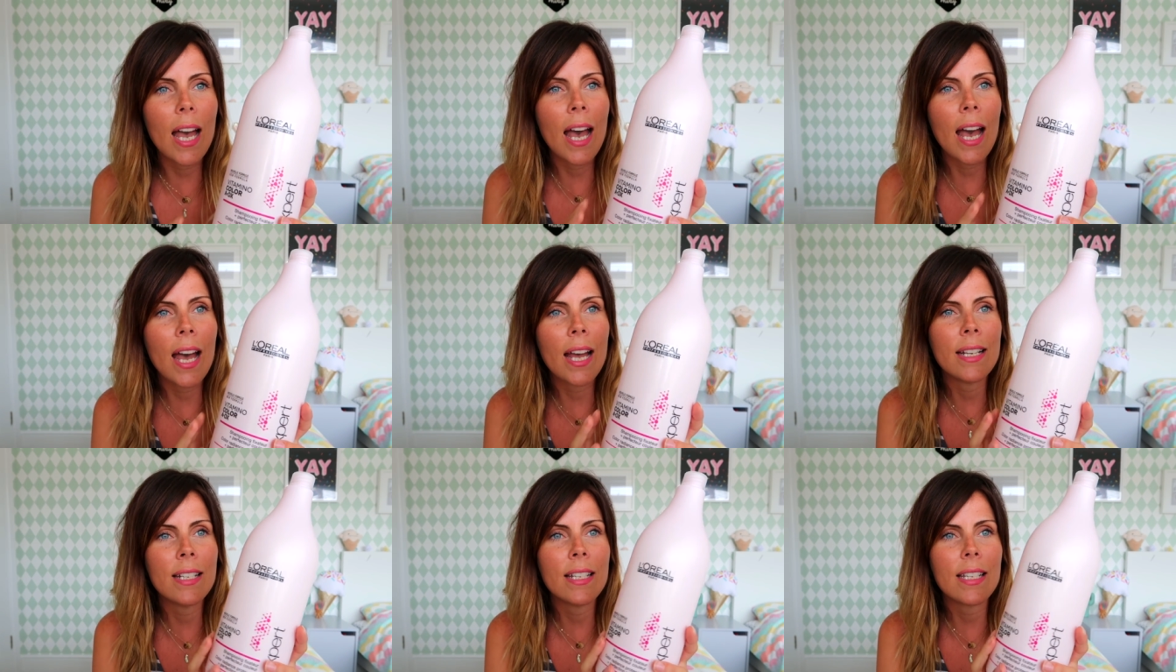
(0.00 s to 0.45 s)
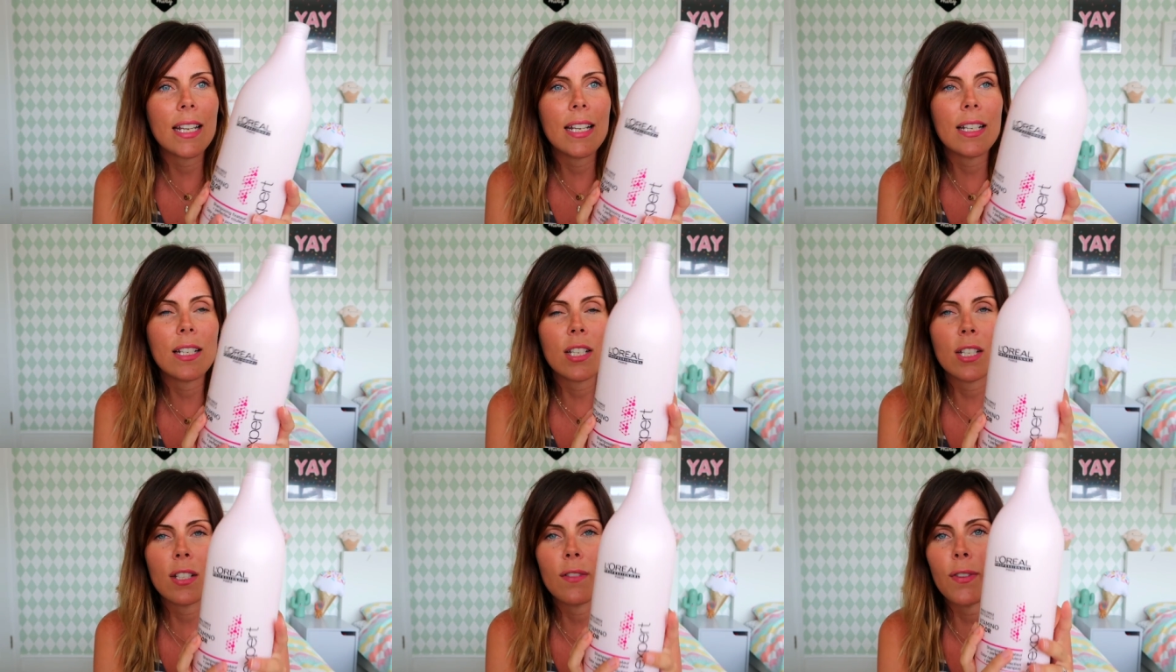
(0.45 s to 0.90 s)
and
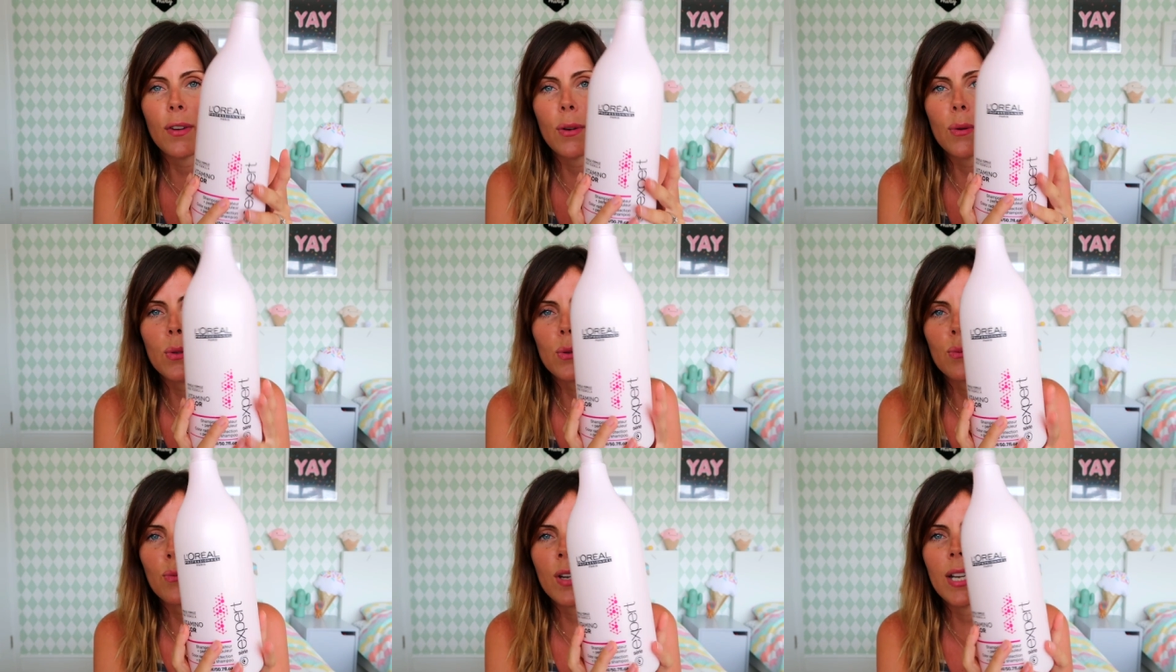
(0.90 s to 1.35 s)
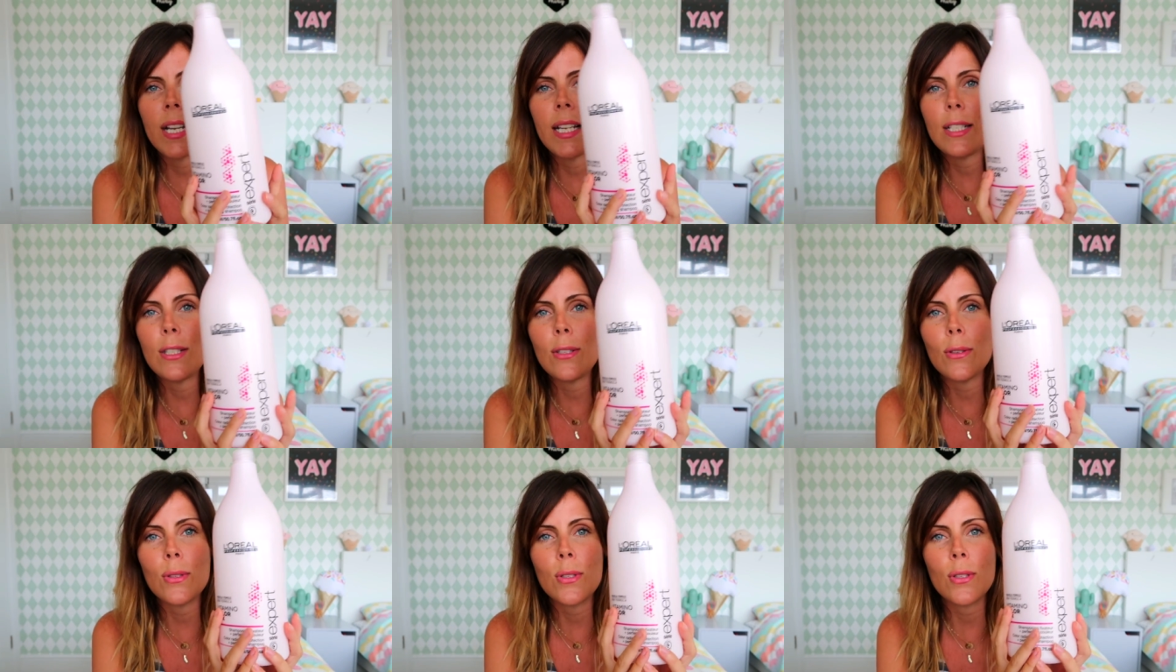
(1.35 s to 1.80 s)
it just feels really
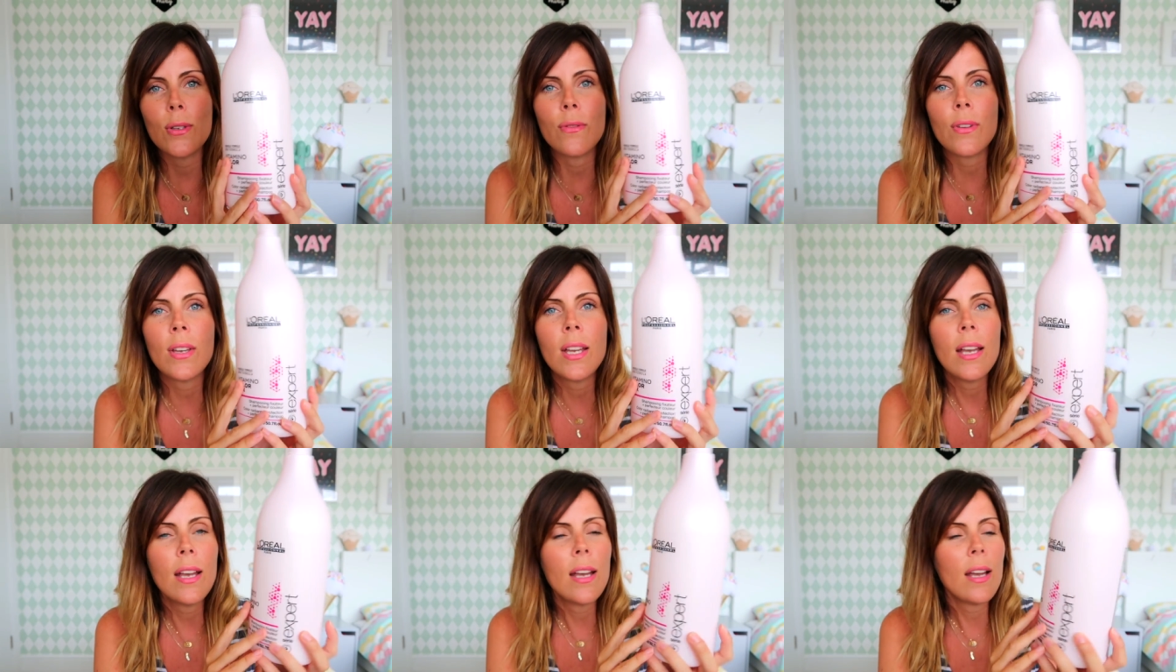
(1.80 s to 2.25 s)
sort of